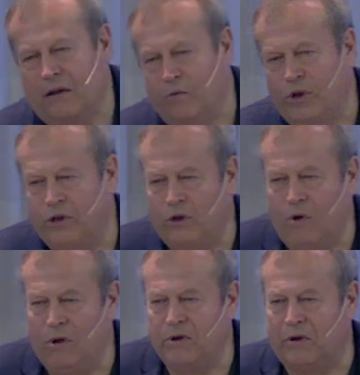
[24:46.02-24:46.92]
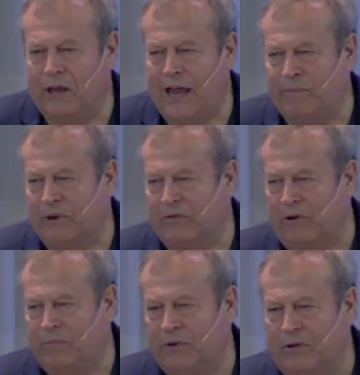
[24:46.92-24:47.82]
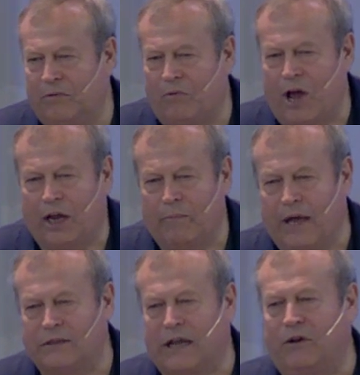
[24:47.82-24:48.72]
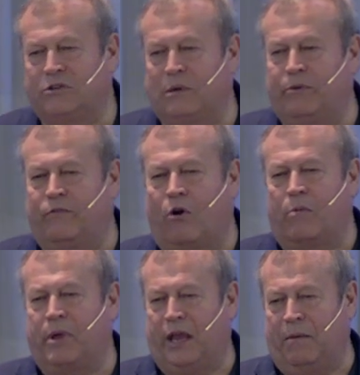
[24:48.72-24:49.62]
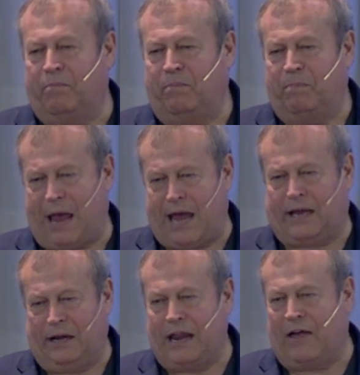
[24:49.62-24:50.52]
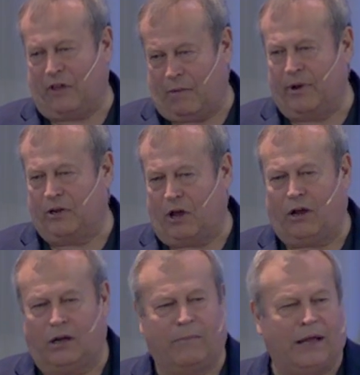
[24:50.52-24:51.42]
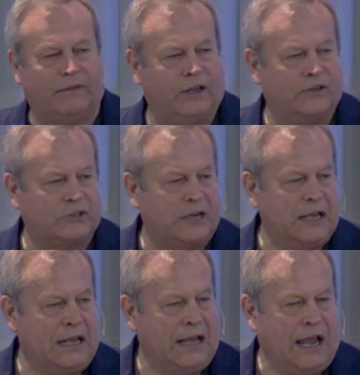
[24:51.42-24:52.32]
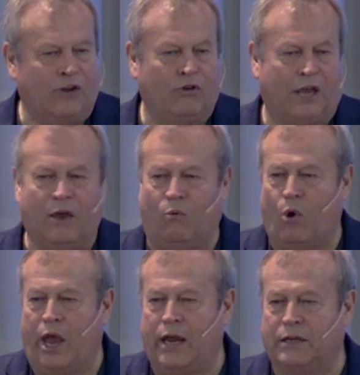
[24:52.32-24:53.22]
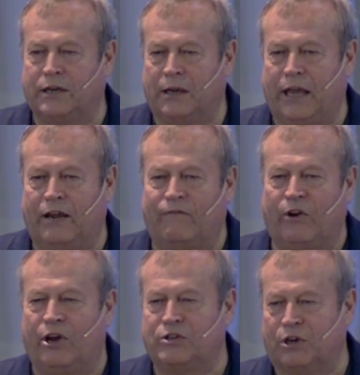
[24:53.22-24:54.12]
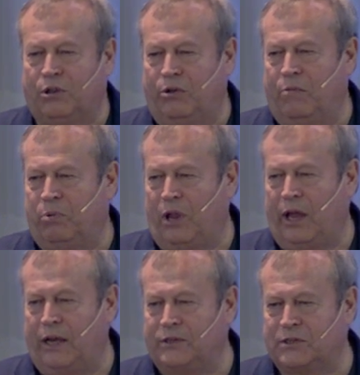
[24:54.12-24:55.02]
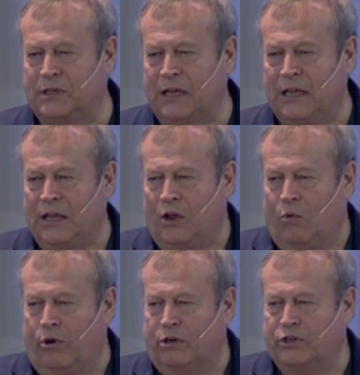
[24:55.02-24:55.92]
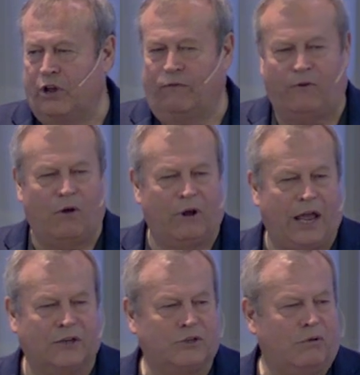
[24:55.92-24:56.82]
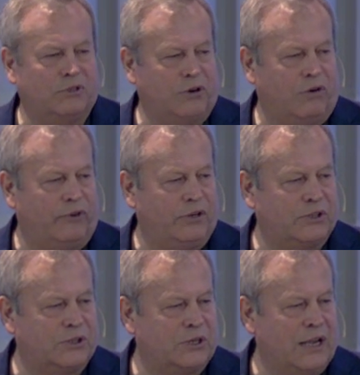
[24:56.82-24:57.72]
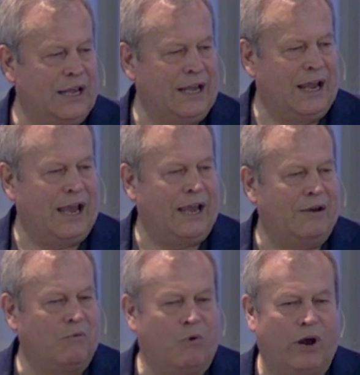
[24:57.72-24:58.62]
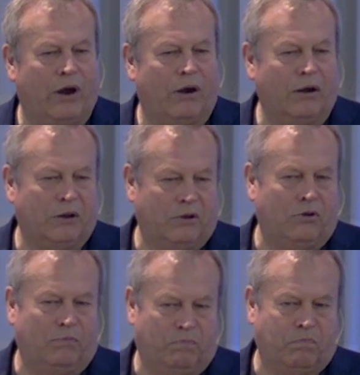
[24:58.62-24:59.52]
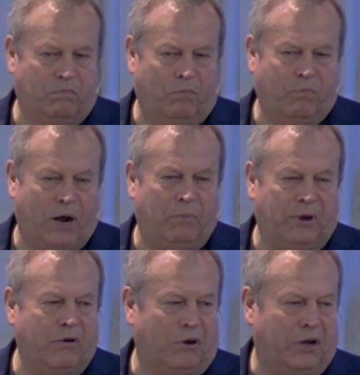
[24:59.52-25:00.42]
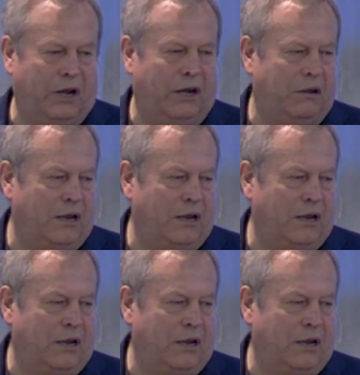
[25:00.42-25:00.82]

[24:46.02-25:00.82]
when you go on your camping trip to the Rocky Mountains, I know some of you have already began packing now that I've been talking about this, and you can't wait to get in a very secluded place where your cell phone has no service and where you probably are going to need